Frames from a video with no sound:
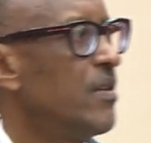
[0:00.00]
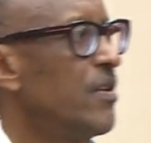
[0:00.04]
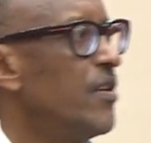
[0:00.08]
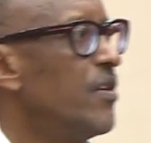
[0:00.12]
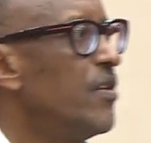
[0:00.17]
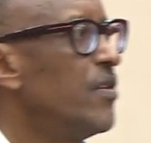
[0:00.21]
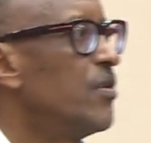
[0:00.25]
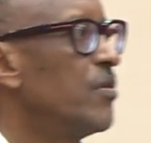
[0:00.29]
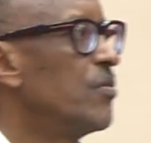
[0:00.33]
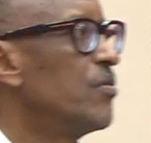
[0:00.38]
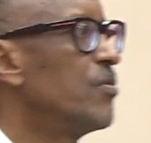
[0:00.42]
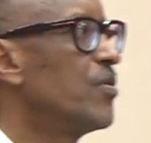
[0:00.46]

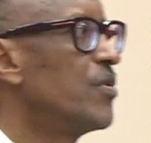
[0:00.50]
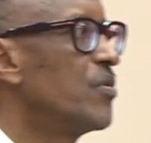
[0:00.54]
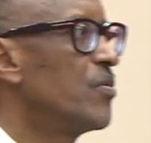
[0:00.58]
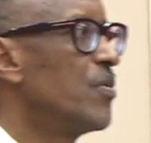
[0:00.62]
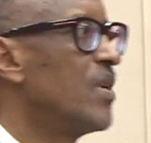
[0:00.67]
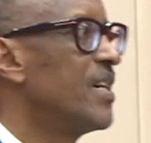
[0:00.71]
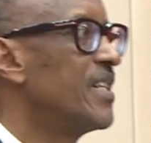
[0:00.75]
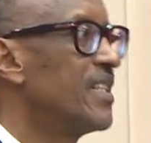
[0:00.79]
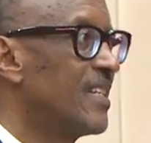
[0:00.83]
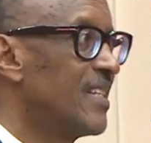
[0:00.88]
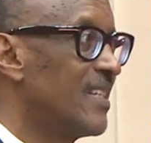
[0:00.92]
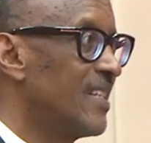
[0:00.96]
news
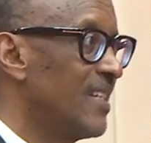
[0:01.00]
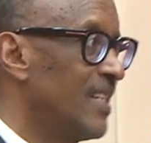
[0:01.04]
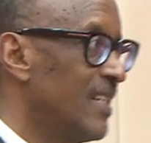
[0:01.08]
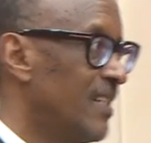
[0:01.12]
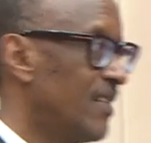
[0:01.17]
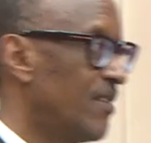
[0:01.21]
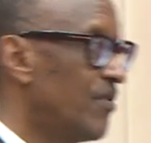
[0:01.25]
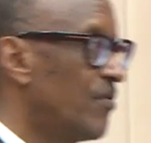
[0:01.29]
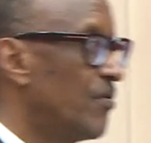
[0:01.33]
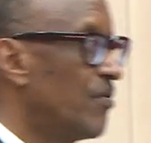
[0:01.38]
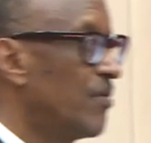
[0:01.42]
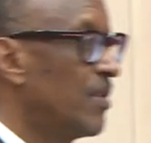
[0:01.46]
was
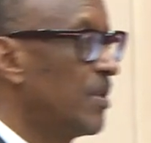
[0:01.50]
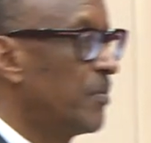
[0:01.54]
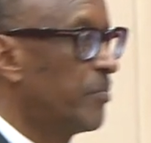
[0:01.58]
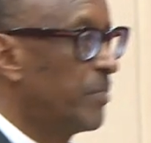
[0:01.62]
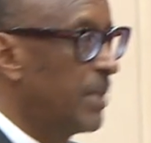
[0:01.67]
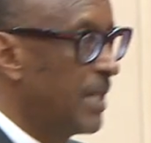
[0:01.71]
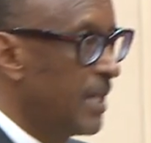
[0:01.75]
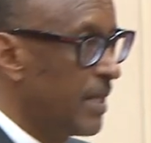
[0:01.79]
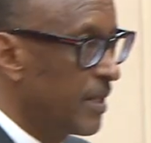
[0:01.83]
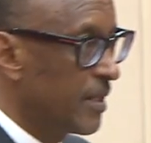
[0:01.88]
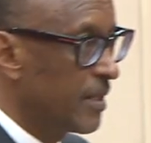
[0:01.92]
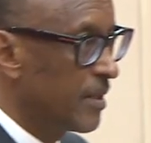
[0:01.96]
sent to the
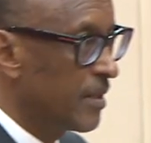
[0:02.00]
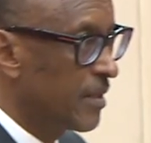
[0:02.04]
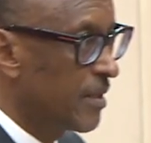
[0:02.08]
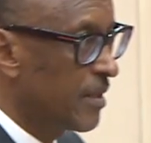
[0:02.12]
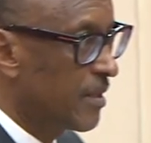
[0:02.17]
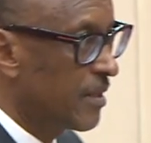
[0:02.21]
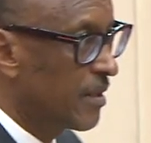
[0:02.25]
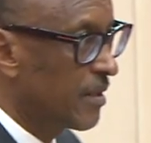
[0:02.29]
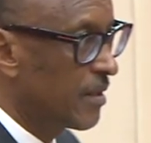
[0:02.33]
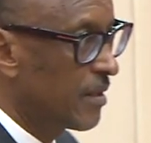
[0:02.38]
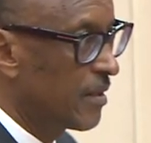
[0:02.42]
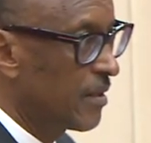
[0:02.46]

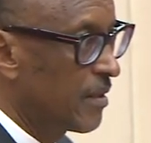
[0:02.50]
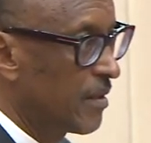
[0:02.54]
parents